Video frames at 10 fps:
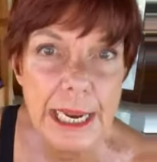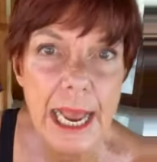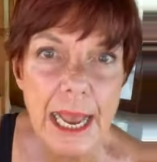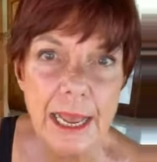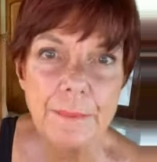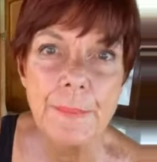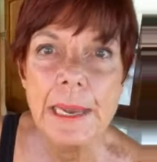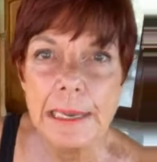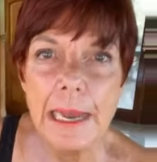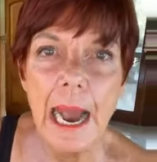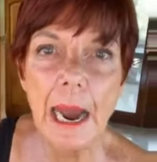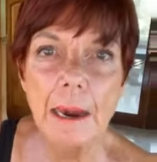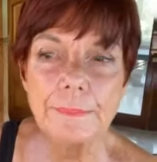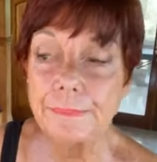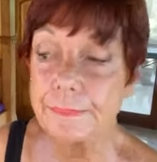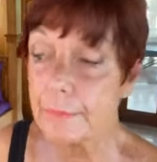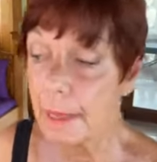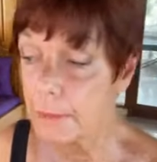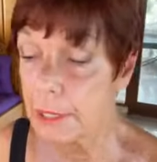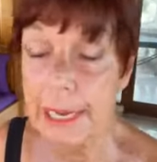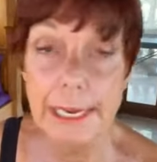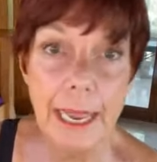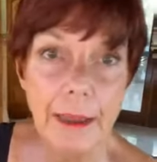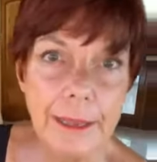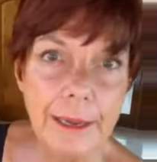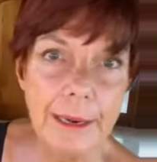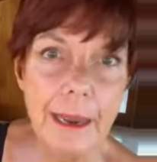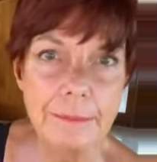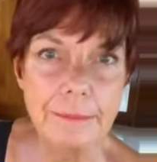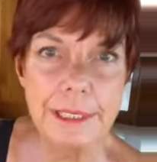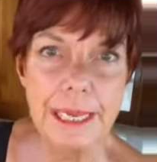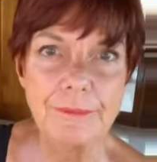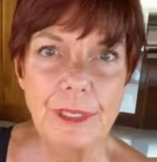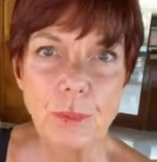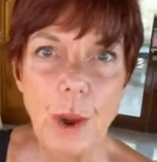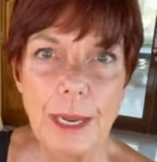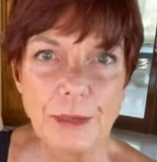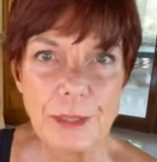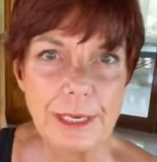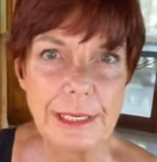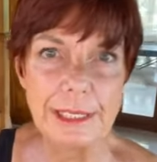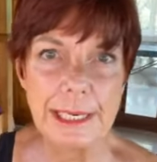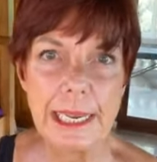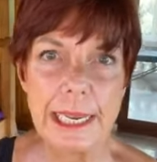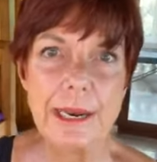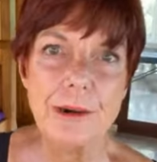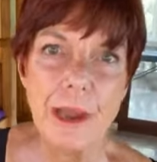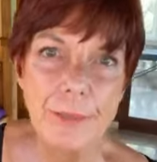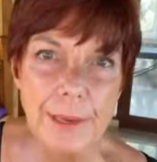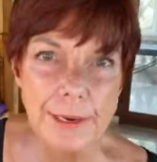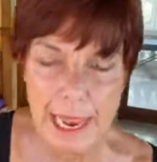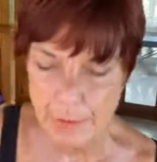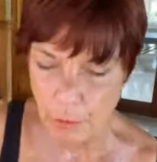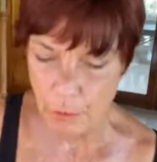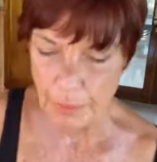time. I'm looking down at Stephen's watch that is sitting here on the table